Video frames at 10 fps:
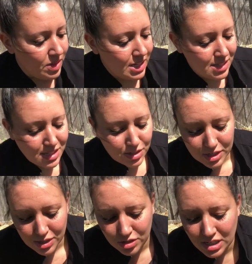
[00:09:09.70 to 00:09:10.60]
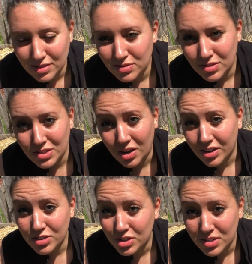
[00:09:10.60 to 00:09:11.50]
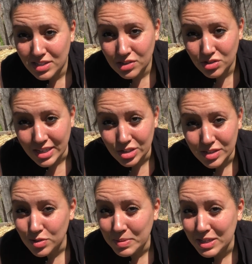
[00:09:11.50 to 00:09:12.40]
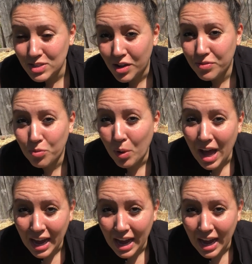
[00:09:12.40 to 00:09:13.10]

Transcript: These suggestions are just suggestions based off of what